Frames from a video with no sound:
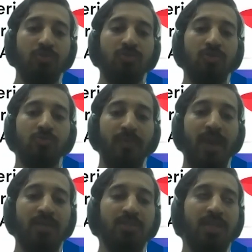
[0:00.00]
to
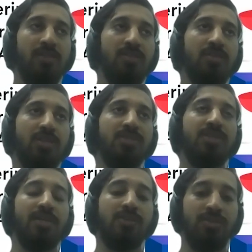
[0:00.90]
match, then this
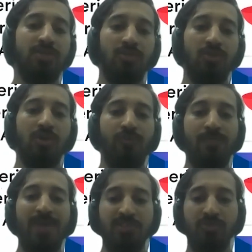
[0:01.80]
case, you know, will be
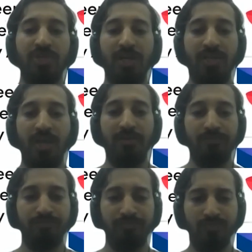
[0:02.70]
executed at the end.
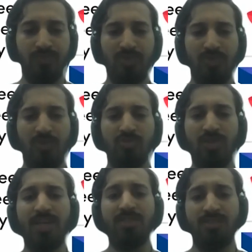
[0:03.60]
So
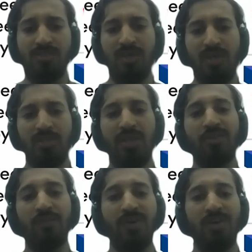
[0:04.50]
let's think of
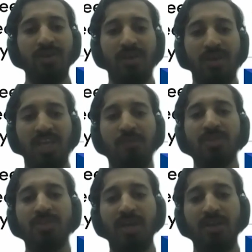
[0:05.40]
a gaming
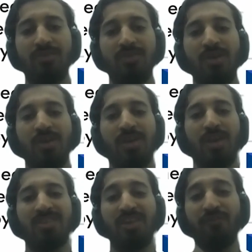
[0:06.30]
scenario. Like
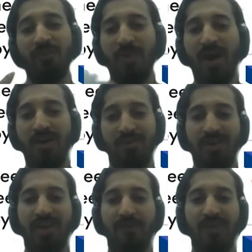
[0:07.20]
think of a bar or a
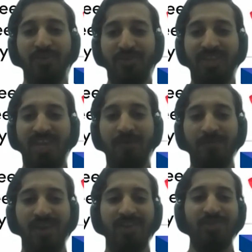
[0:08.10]
cafe in your game,
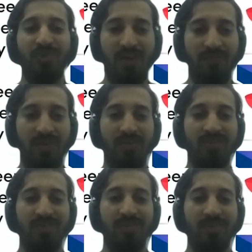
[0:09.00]
and you
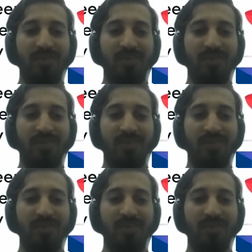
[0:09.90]
having